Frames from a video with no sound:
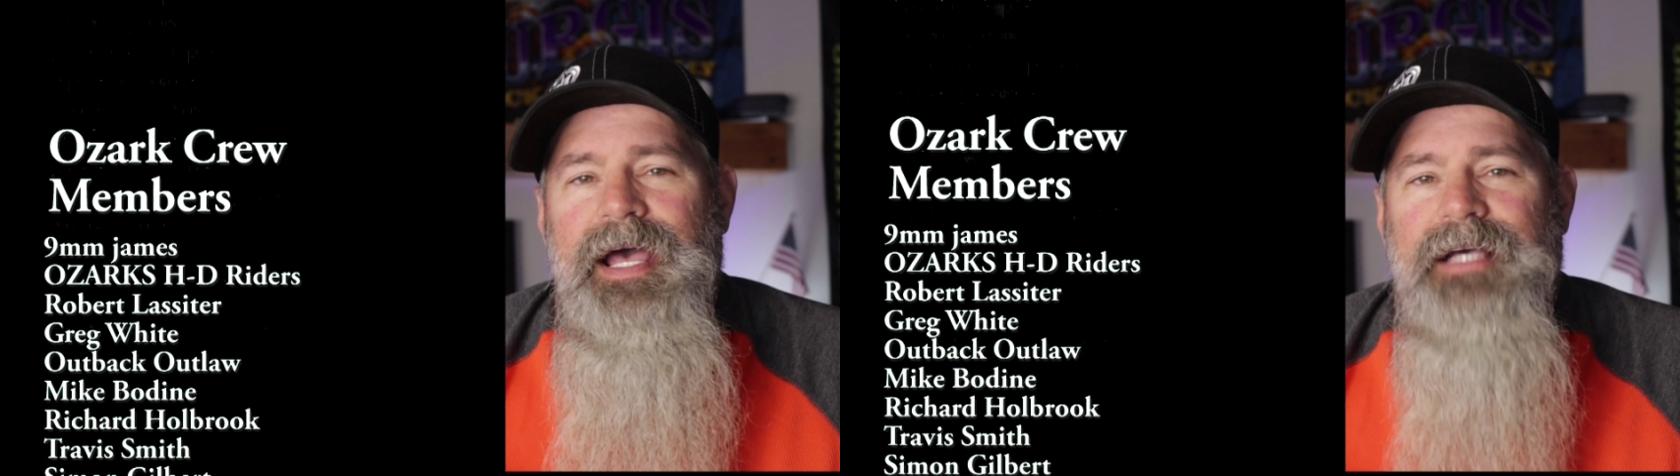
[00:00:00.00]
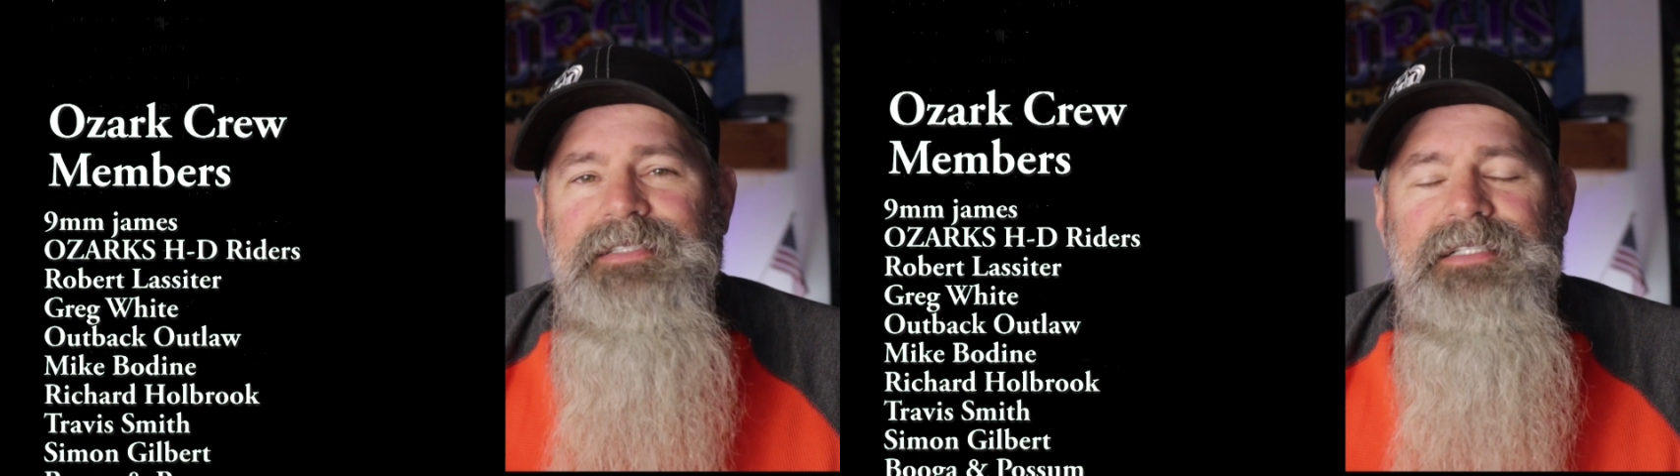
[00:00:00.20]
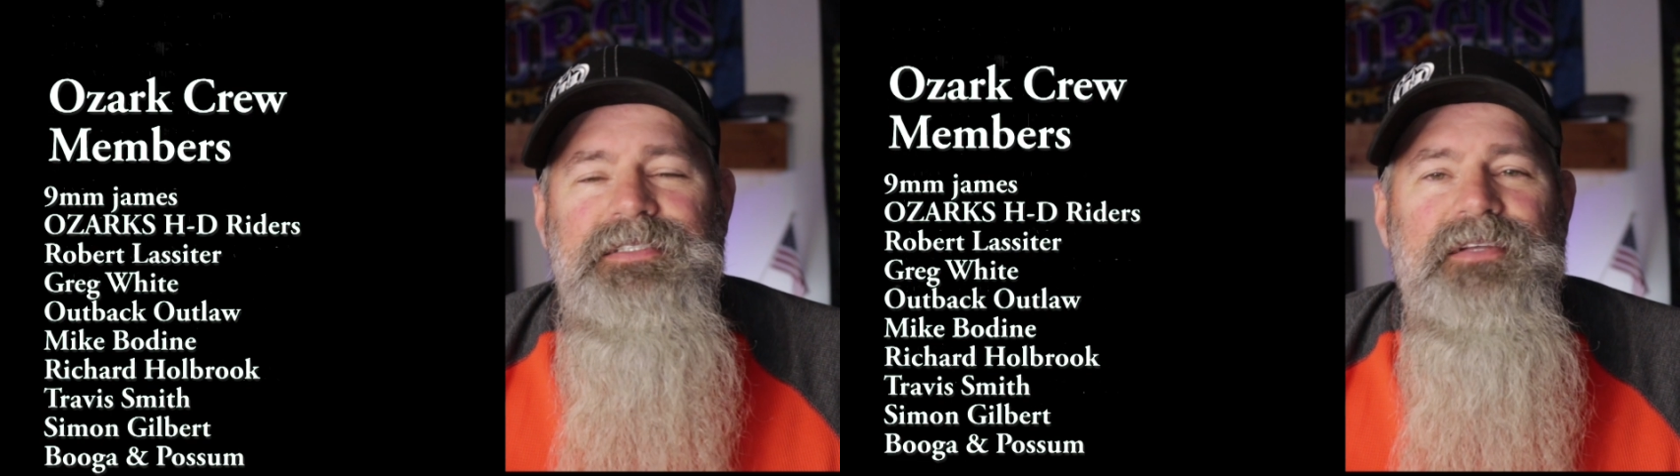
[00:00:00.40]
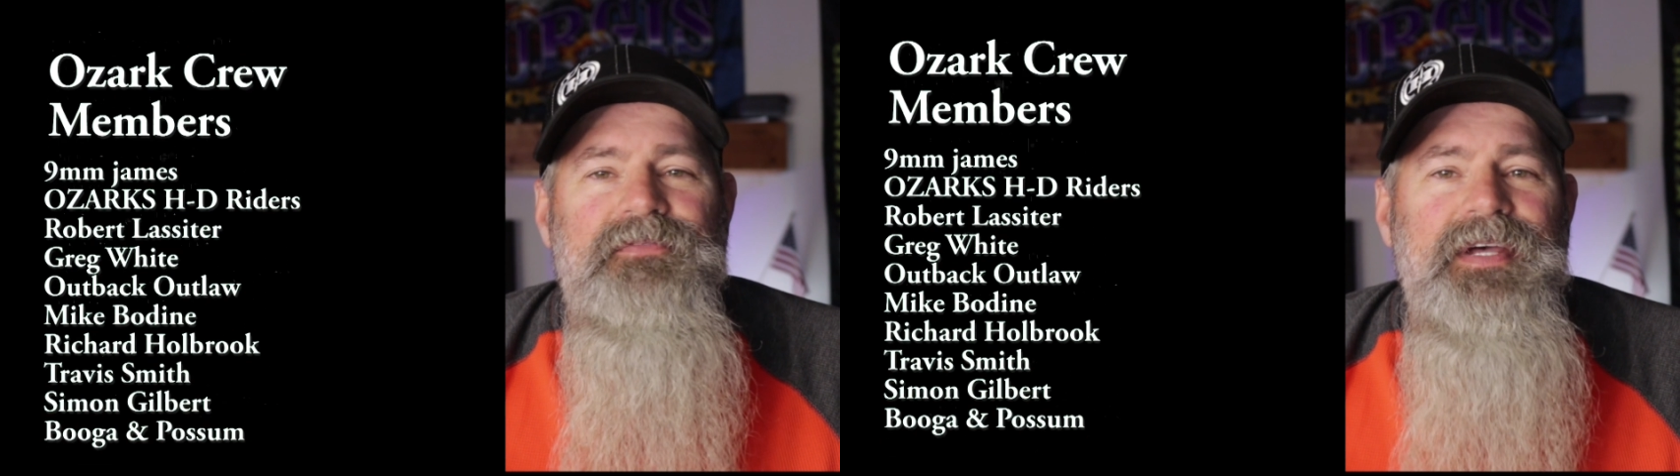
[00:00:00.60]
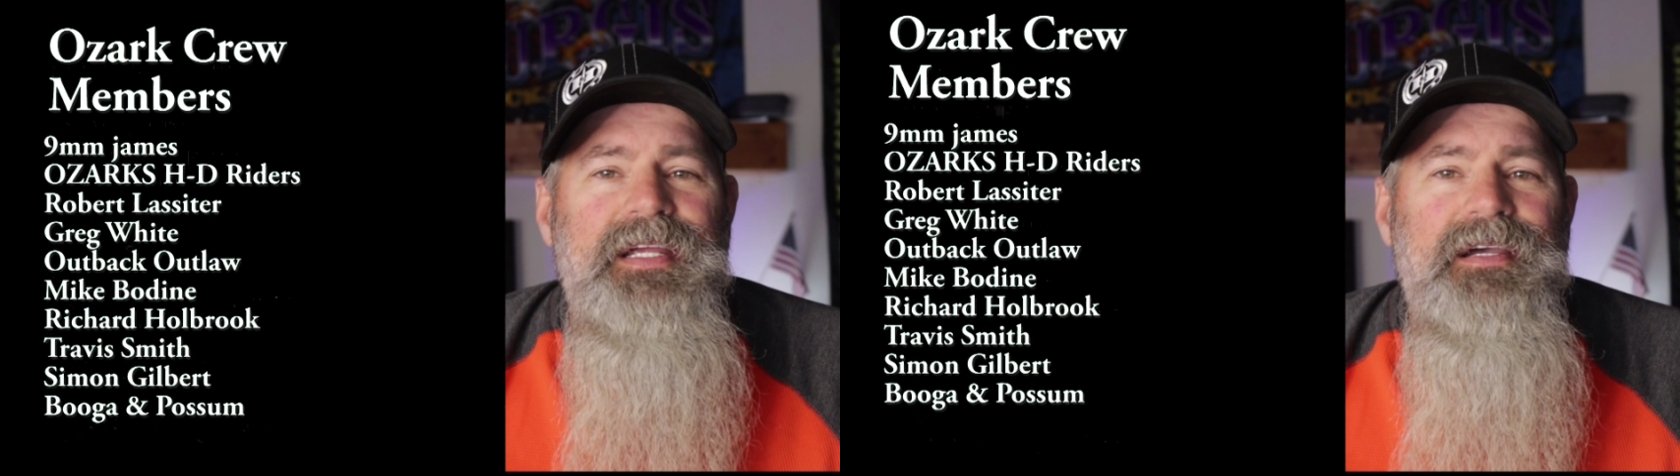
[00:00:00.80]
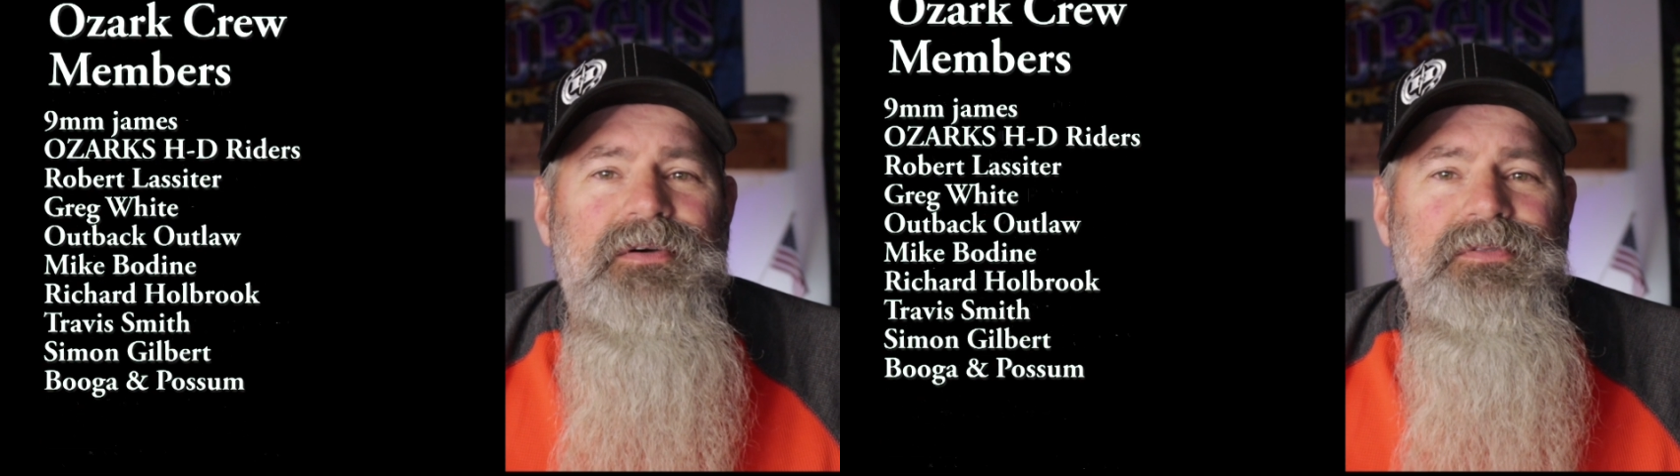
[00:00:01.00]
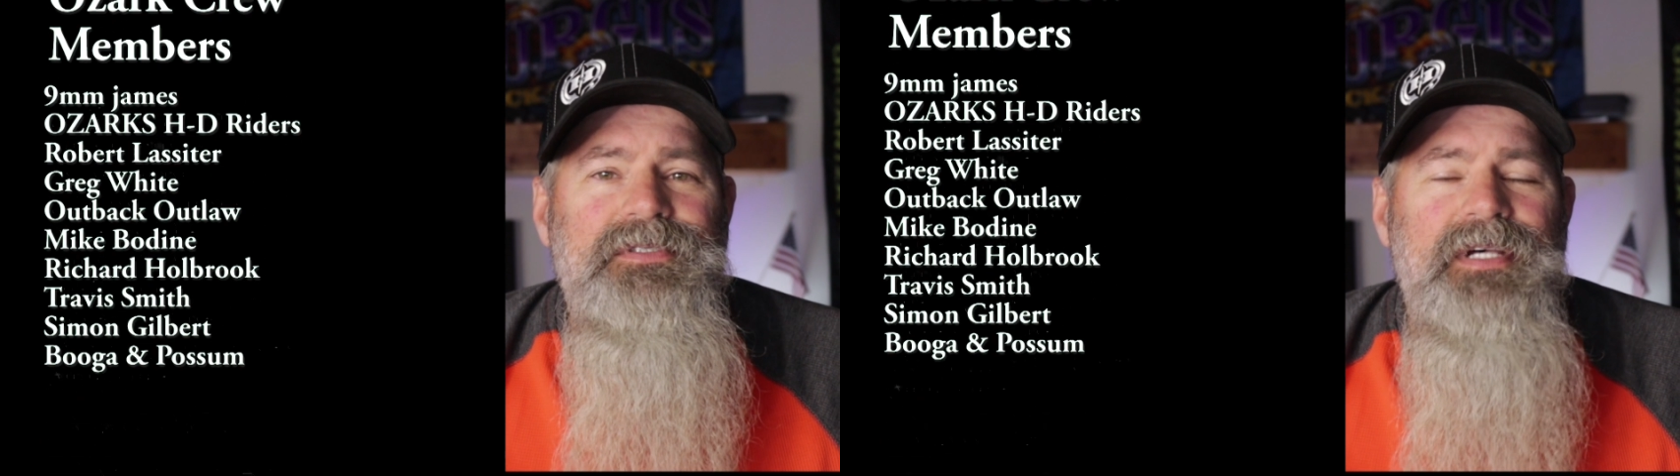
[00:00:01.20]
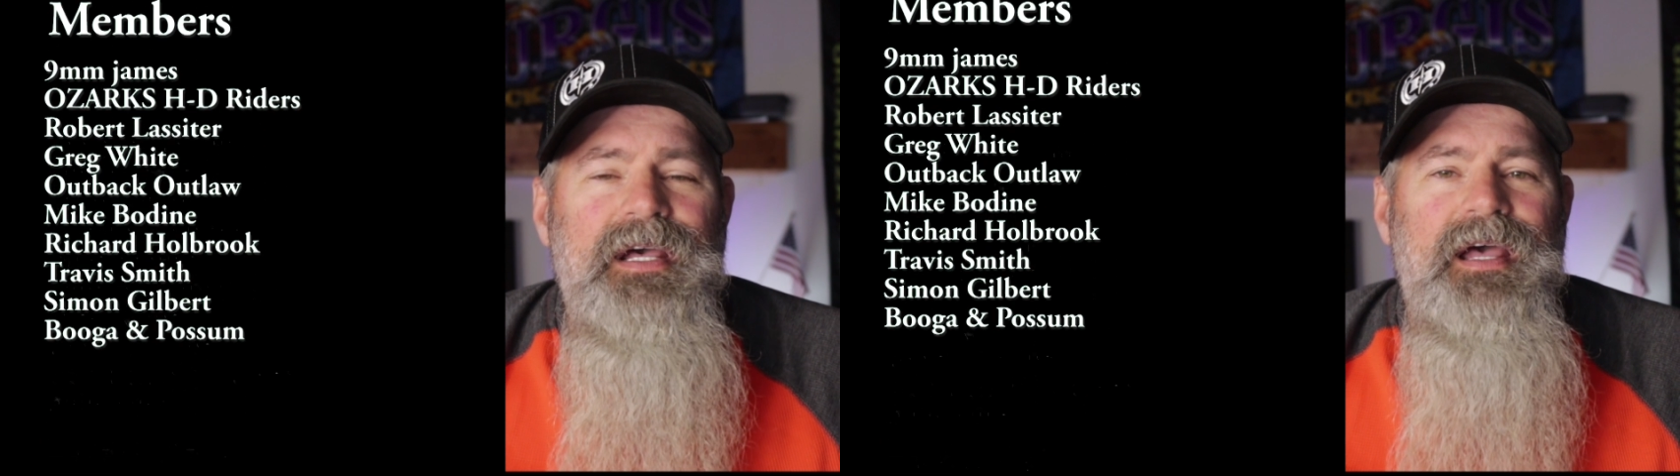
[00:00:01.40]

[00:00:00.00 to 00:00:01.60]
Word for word: access to the videos.